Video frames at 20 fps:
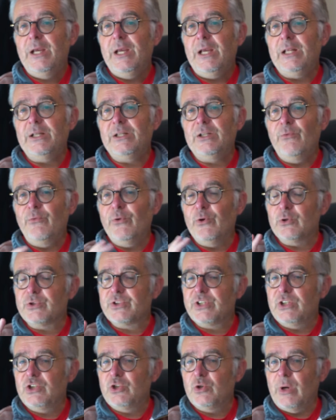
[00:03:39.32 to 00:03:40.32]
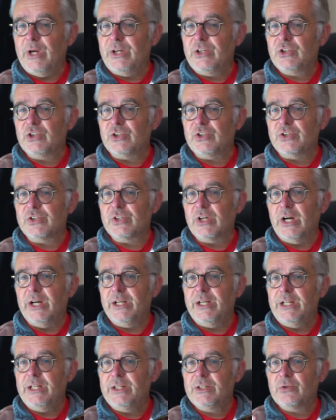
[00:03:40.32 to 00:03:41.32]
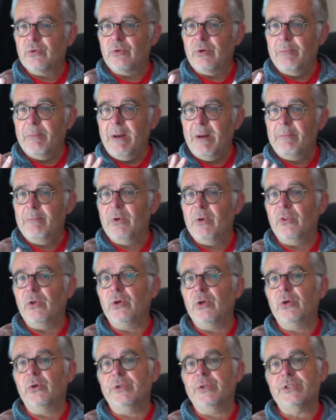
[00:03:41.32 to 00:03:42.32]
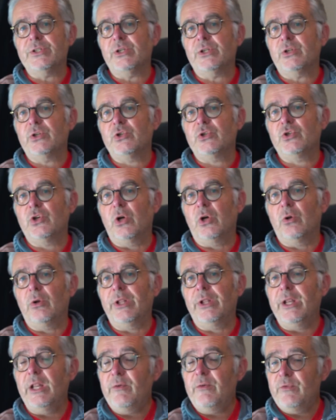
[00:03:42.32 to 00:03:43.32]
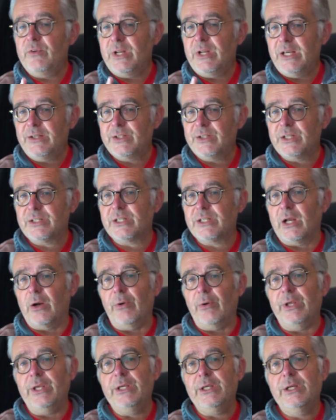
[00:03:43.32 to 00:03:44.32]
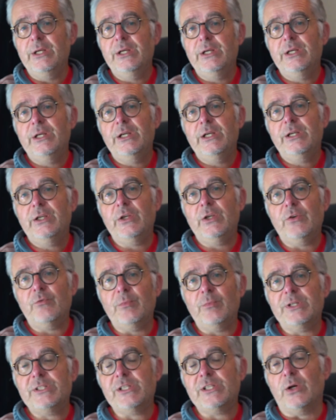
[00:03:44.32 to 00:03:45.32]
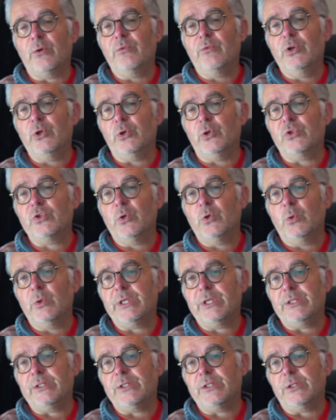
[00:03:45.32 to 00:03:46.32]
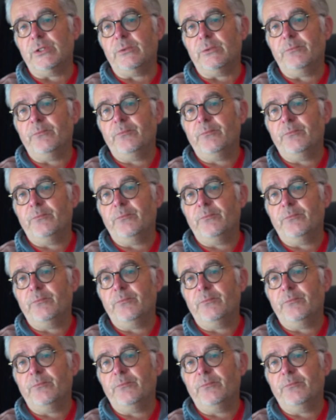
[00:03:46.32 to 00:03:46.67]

In difficult situations, I need to remember that God is in control and, if necessary, give myself a good talking to.